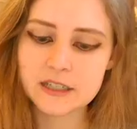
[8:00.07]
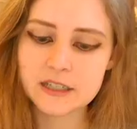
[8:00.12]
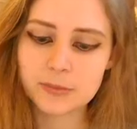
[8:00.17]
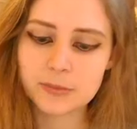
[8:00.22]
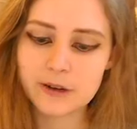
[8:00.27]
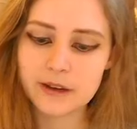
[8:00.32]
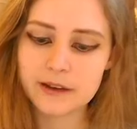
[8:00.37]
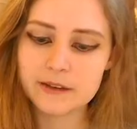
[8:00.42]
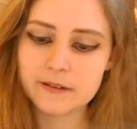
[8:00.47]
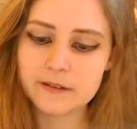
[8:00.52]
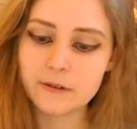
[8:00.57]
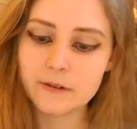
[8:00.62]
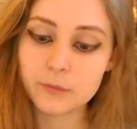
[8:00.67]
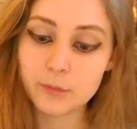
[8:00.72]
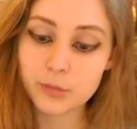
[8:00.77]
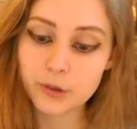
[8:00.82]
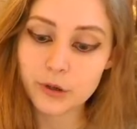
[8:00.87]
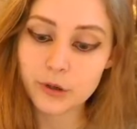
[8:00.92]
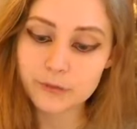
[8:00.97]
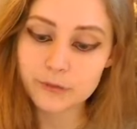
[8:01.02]
to
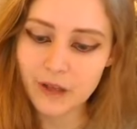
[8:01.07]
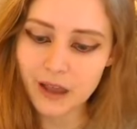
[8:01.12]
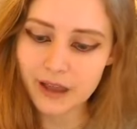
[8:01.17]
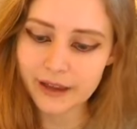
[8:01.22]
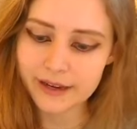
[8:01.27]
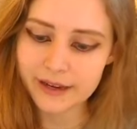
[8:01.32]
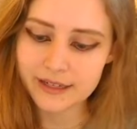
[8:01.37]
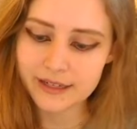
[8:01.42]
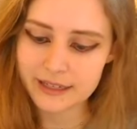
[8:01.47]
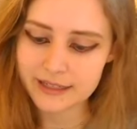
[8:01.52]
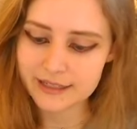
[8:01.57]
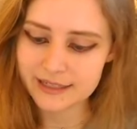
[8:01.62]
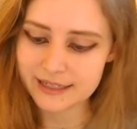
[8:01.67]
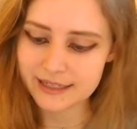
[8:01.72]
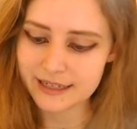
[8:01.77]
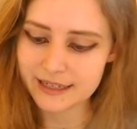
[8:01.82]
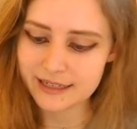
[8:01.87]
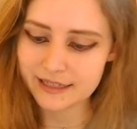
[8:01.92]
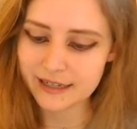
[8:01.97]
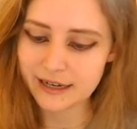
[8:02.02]
provide
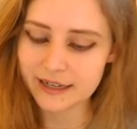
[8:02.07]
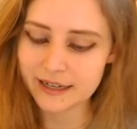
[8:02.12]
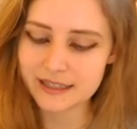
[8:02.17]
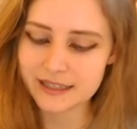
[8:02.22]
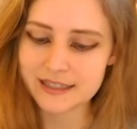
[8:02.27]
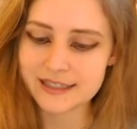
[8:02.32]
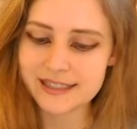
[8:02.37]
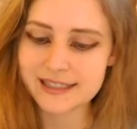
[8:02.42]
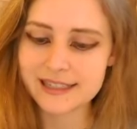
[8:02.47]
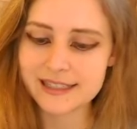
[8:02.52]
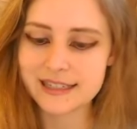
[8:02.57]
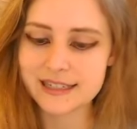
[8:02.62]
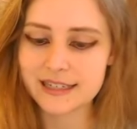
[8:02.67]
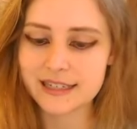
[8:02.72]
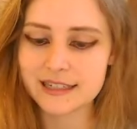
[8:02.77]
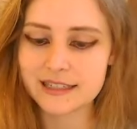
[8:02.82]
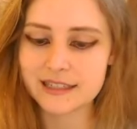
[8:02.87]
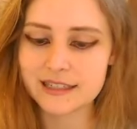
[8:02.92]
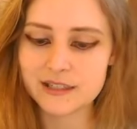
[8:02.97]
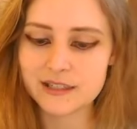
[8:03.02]
insight and guidance
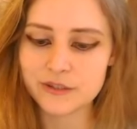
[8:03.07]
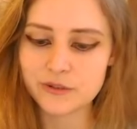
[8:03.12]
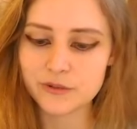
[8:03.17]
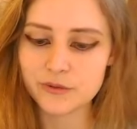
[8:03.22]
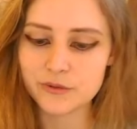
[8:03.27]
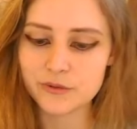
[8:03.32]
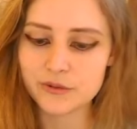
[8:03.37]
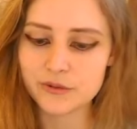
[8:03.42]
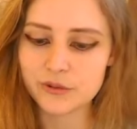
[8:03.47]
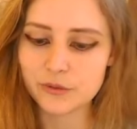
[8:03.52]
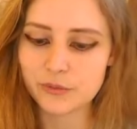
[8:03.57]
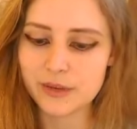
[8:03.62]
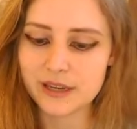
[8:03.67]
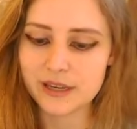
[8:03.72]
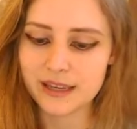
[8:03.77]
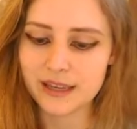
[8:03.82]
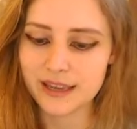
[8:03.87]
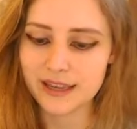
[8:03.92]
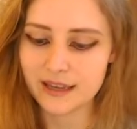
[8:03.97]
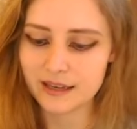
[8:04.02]
into the
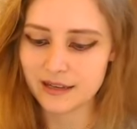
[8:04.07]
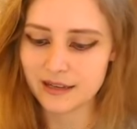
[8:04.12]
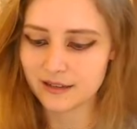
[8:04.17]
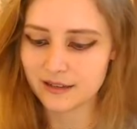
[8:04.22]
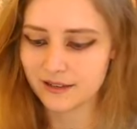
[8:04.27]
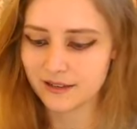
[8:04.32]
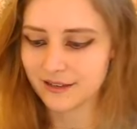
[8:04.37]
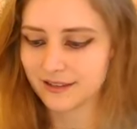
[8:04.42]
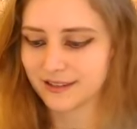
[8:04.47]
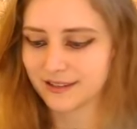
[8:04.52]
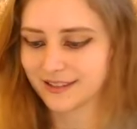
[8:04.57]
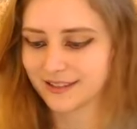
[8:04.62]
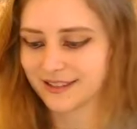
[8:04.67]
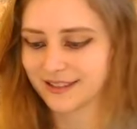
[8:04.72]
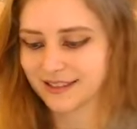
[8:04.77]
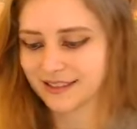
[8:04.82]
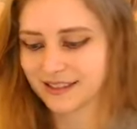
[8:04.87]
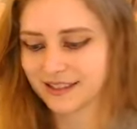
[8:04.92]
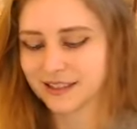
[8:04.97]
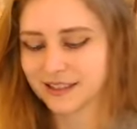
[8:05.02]
weekend.
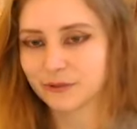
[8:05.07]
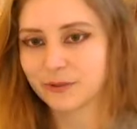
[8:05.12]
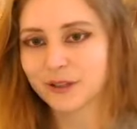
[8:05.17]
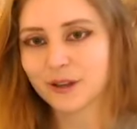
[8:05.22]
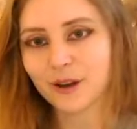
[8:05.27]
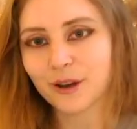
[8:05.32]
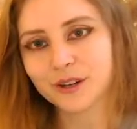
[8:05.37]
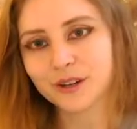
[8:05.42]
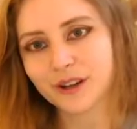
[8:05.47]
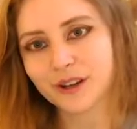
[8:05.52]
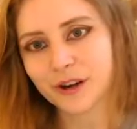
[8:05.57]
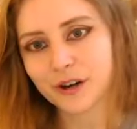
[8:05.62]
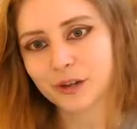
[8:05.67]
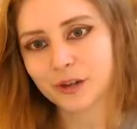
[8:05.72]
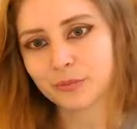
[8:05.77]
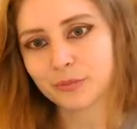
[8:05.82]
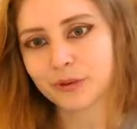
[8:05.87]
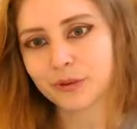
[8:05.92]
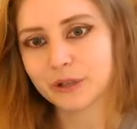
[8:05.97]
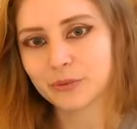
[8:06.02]
So we got a
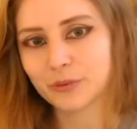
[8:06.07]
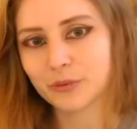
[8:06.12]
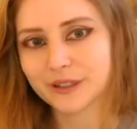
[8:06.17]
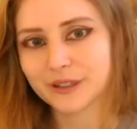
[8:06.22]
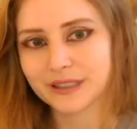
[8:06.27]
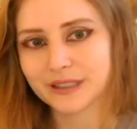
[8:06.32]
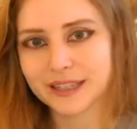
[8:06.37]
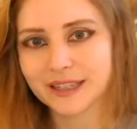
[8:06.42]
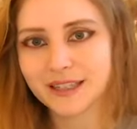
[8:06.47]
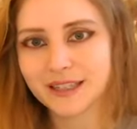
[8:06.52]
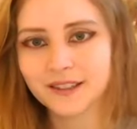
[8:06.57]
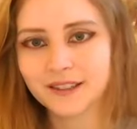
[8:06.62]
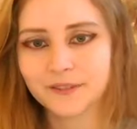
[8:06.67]
card pretty readily.